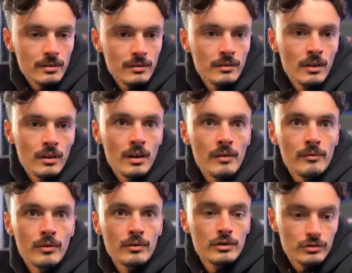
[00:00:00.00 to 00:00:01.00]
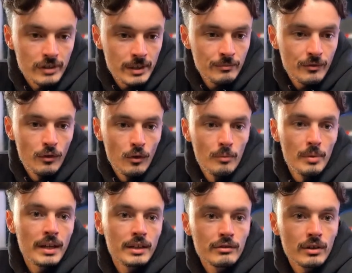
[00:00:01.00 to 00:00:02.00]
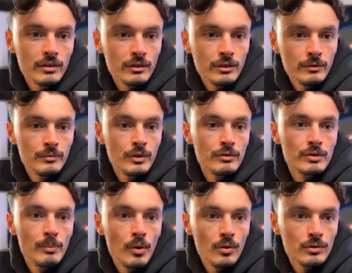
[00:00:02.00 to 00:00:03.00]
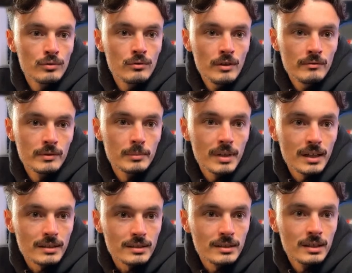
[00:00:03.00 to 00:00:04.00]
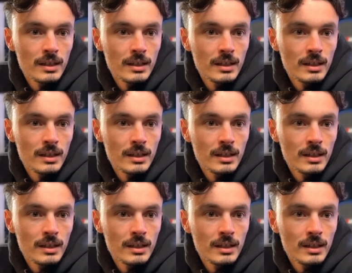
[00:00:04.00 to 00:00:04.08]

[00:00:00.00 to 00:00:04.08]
A lot of love on the stream for Patreon. New supporters all over the place.